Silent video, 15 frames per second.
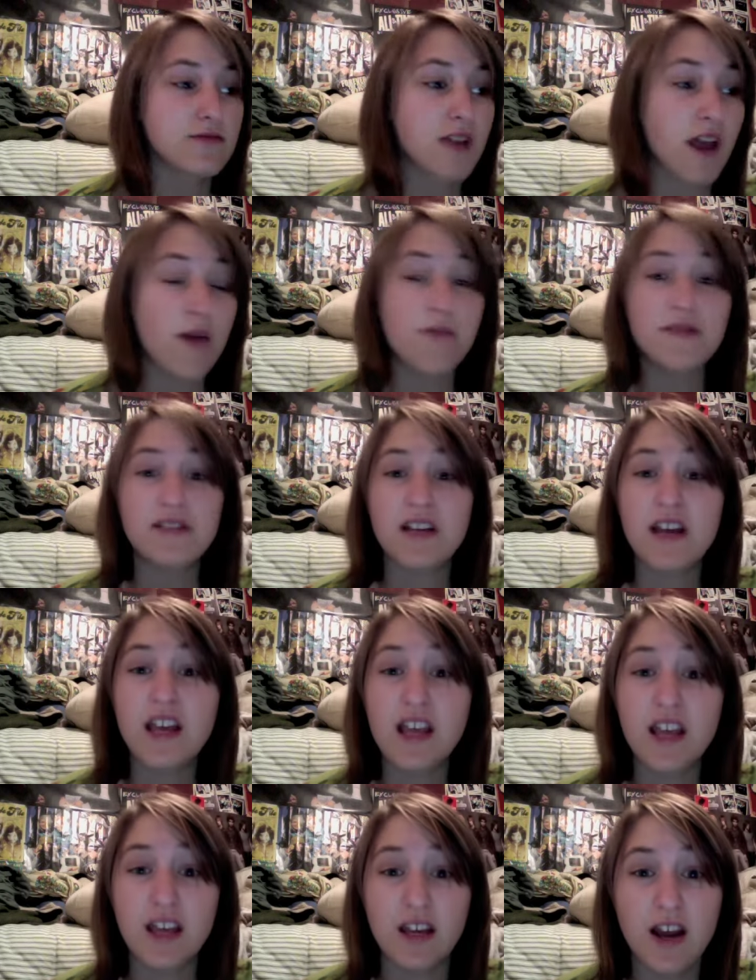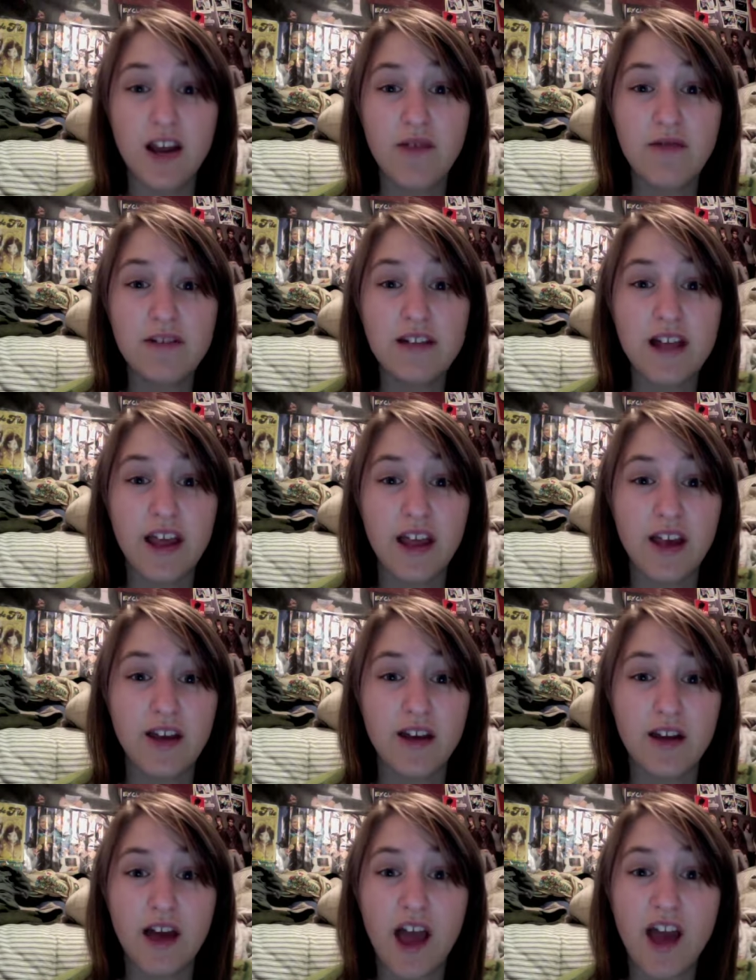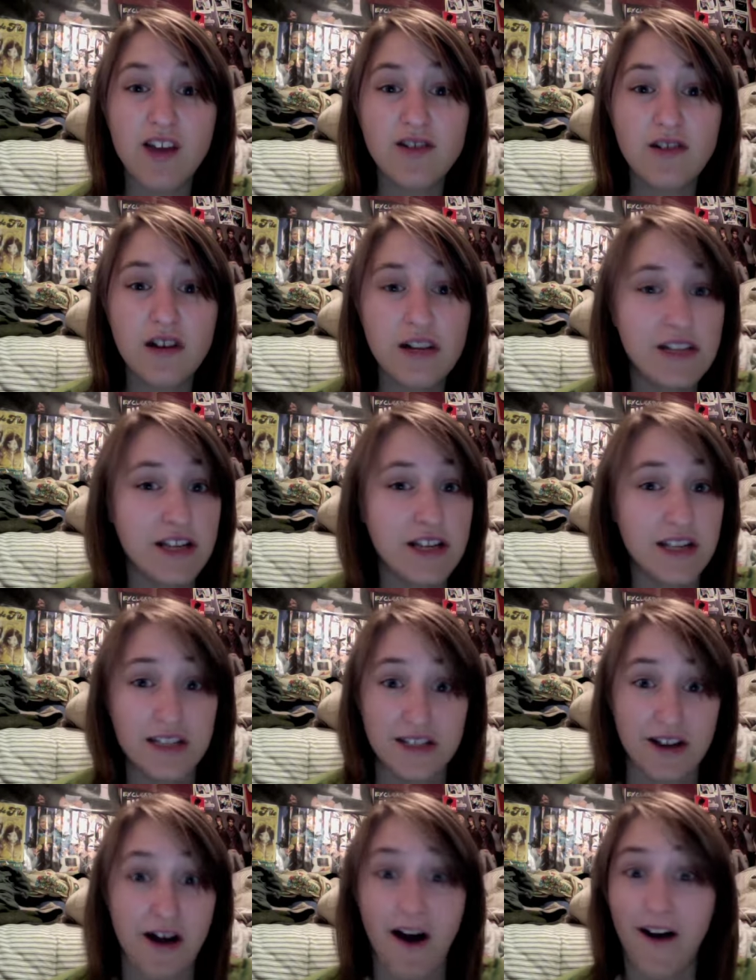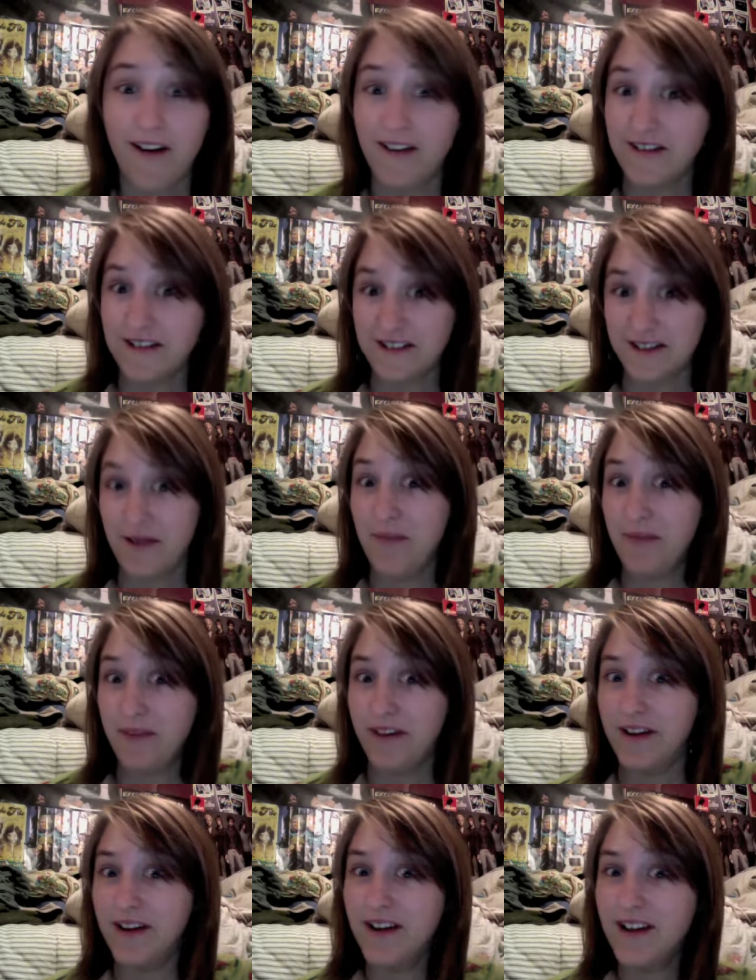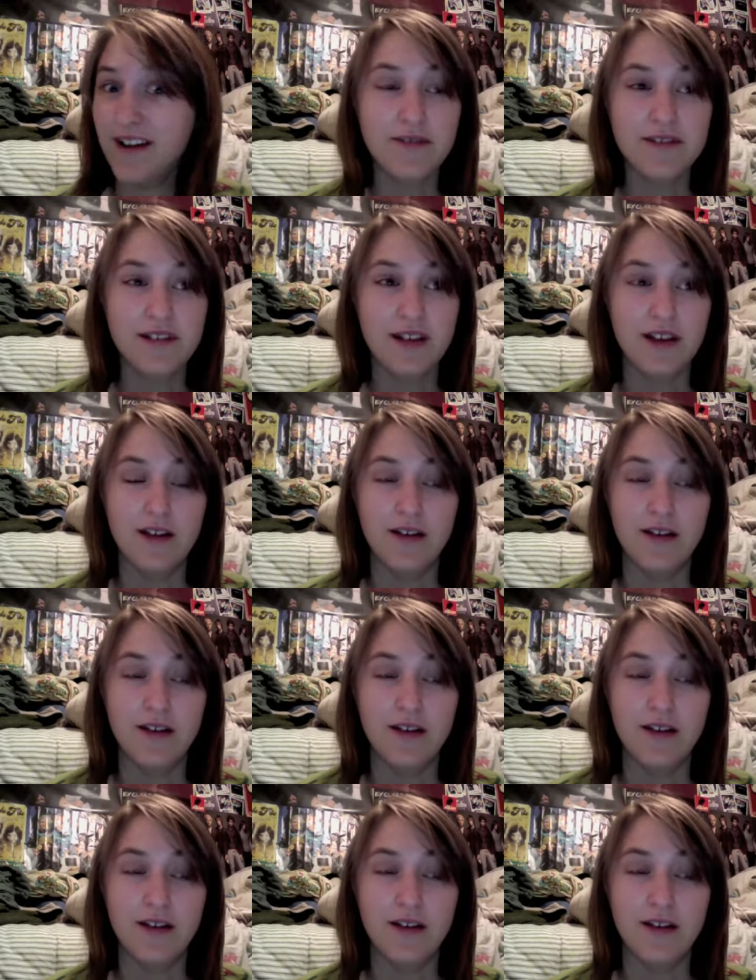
It was icky. He was like exorcist dog or something. It's like,